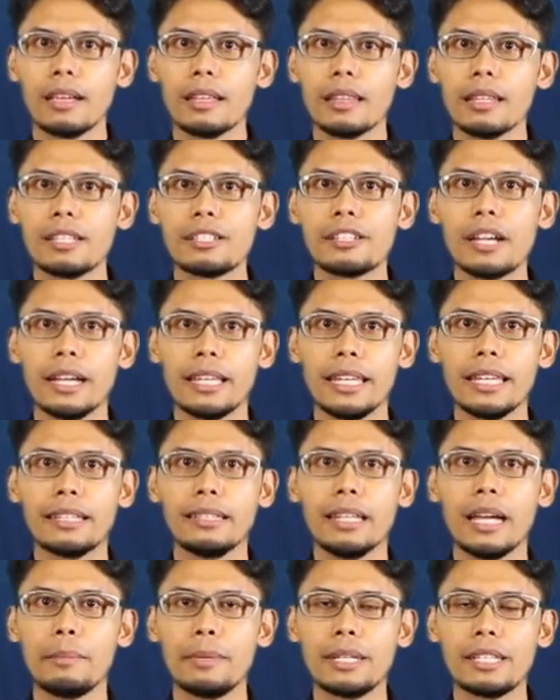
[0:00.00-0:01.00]
The Changi
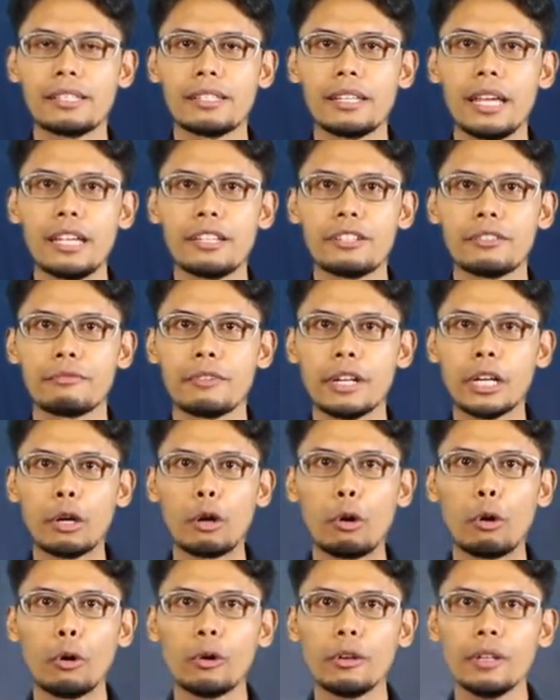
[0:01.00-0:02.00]
Climate Station
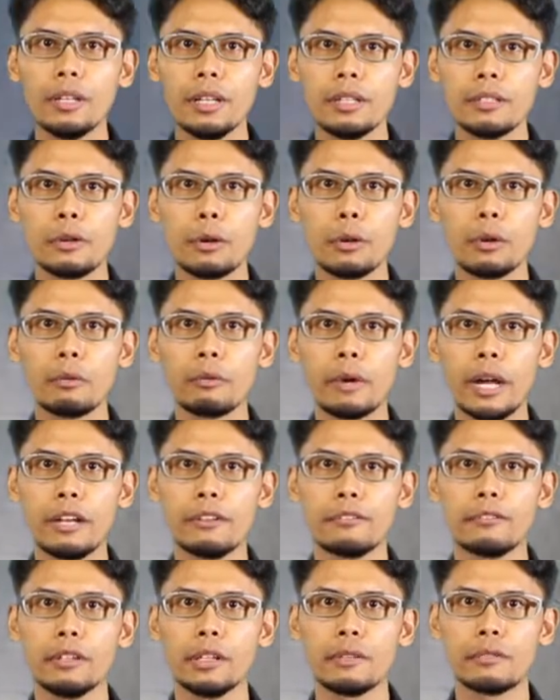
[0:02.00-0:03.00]
recorded a total
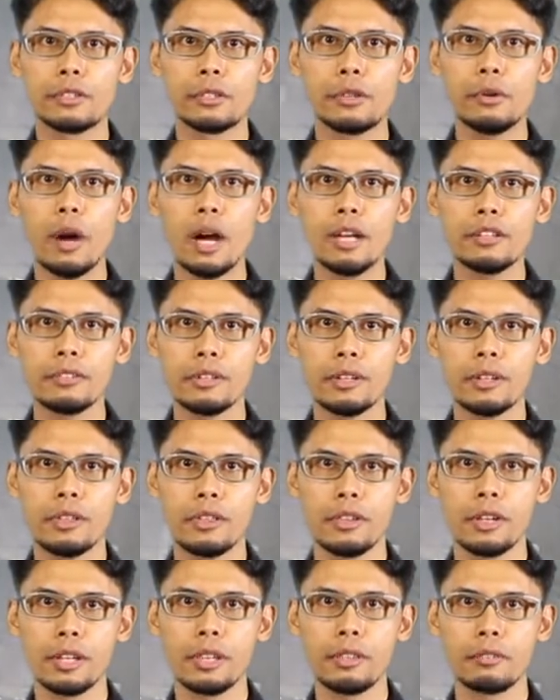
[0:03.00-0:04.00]
rainfall of
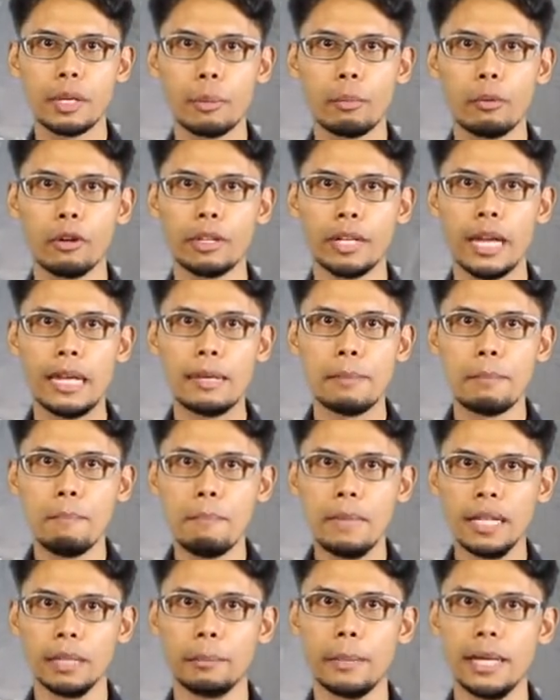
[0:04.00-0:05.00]

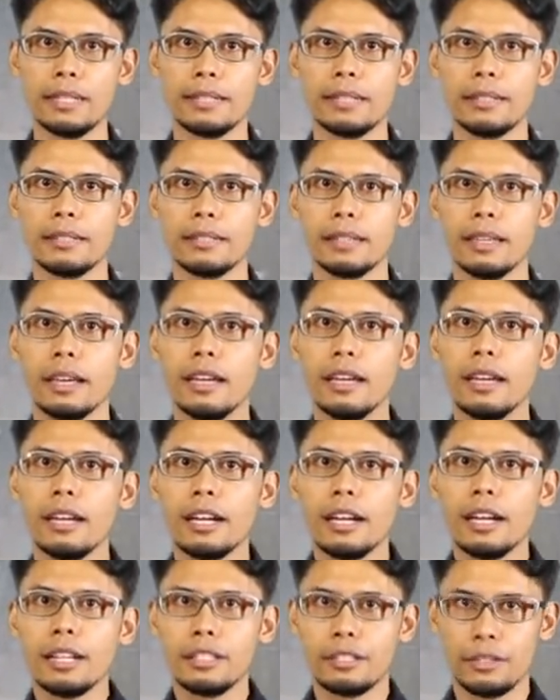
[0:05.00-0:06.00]
233.8 millimetres
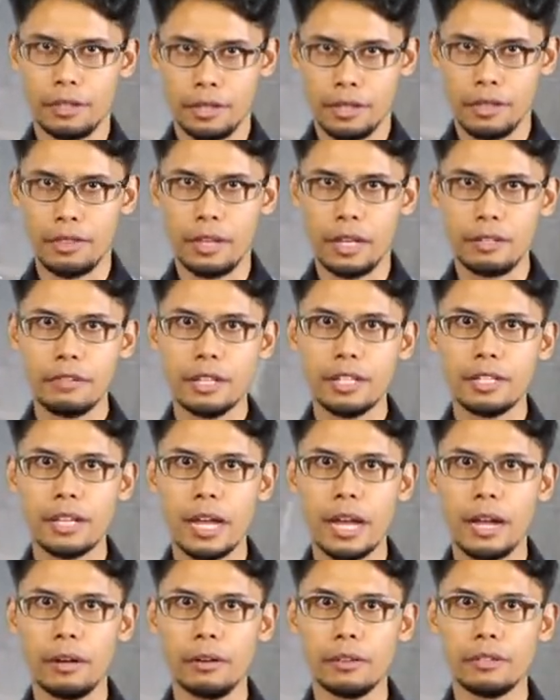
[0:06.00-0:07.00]
due to thundery
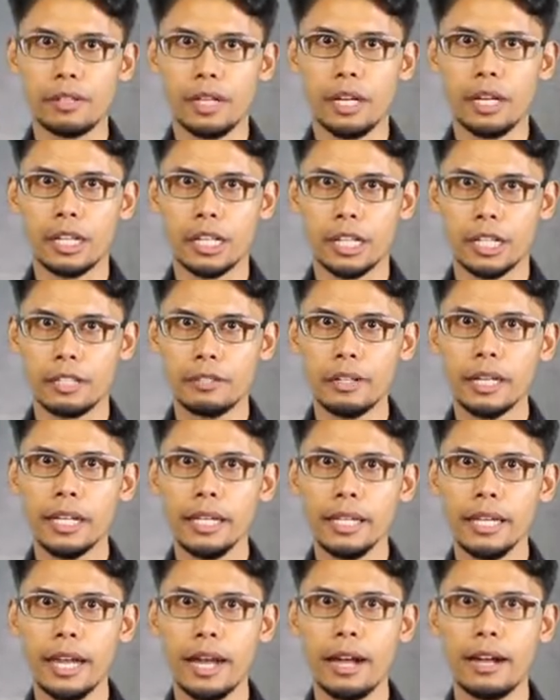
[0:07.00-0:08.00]
showers occurring
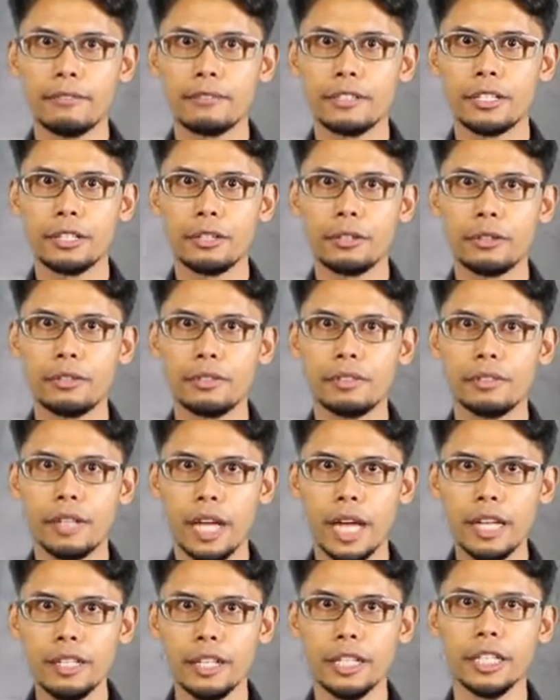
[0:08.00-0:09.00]
in the afternoon
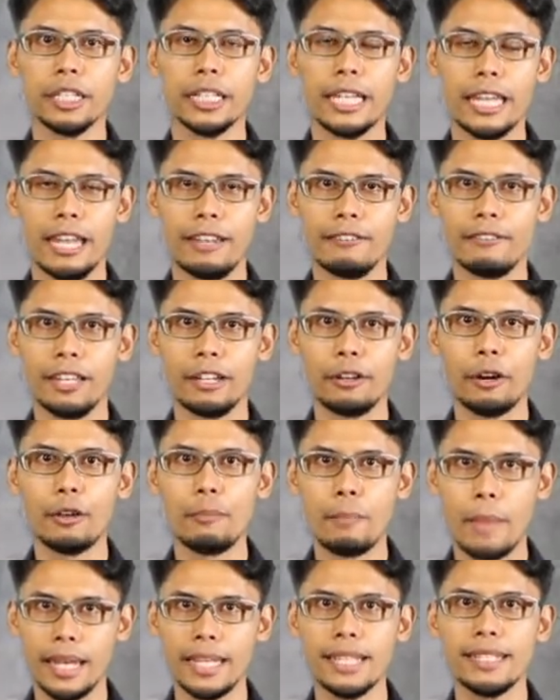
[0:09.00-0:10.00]
and early evening
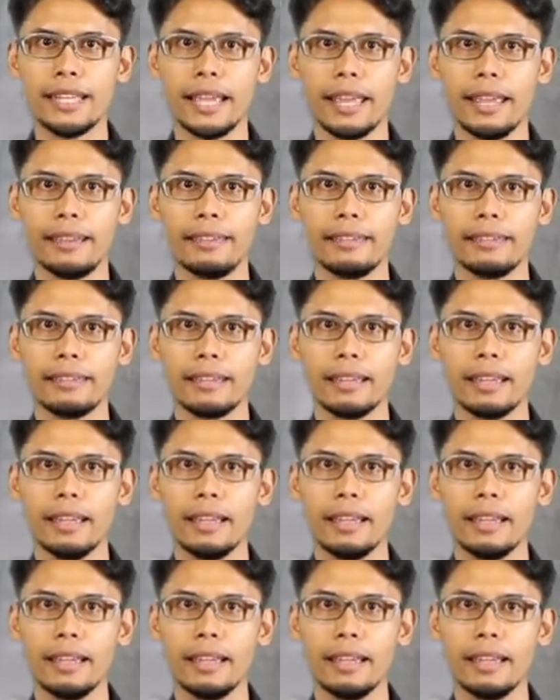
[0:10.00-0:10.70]
on many days.